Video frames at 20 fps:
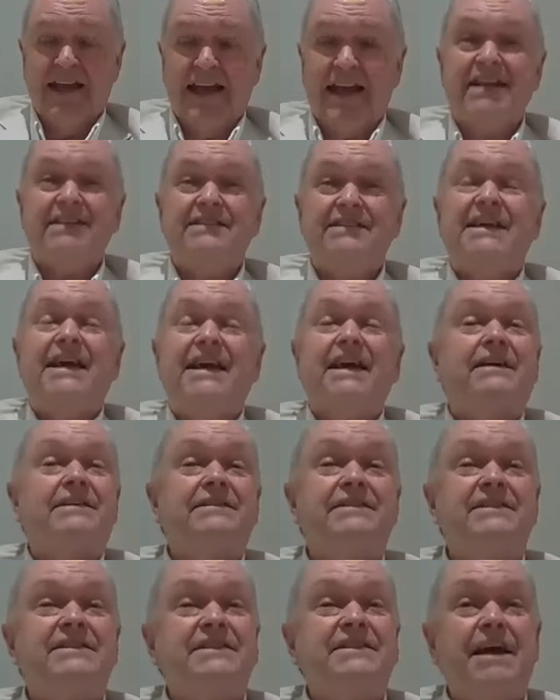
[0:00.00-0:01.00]
is
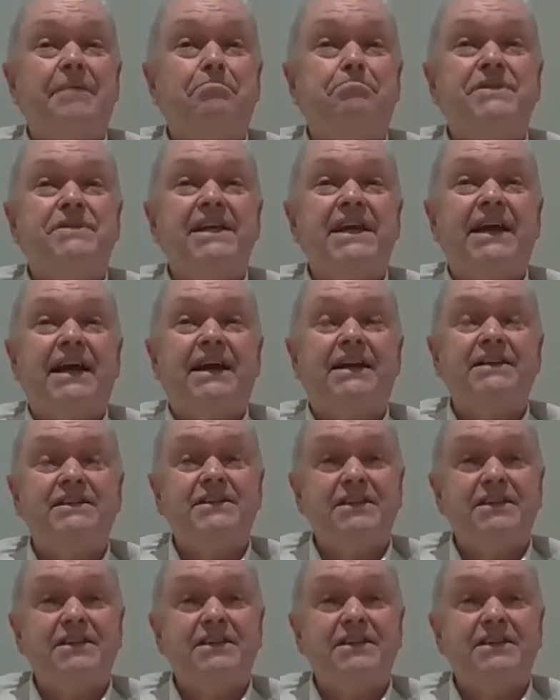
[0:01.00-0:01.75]
accepting